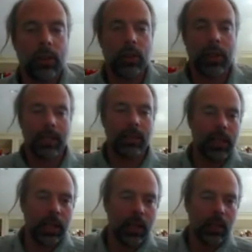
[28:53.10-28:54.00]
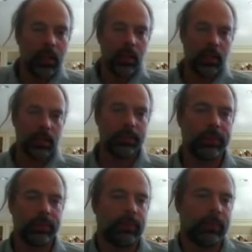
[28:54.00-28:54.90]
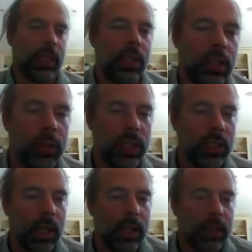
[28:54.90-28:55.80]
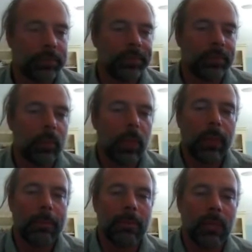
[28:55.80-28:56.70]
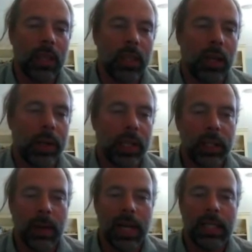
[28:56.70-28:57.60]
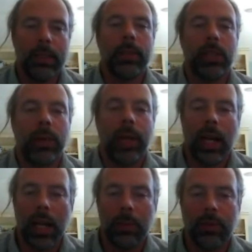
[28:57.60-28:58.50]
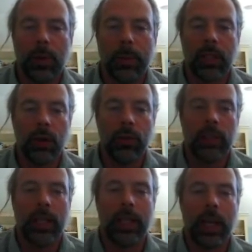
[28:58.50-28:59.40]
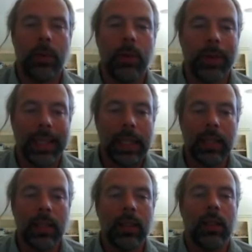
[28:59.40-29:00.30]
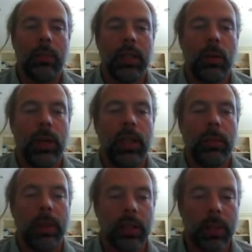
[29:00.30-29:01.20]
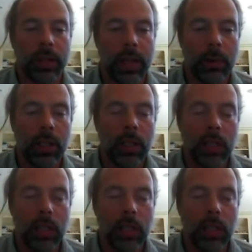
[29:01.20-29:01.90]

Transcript: So that's the data. Conclusion, it is possible to create a high-performance overlay network within the Bitcoin peer-to-peer network.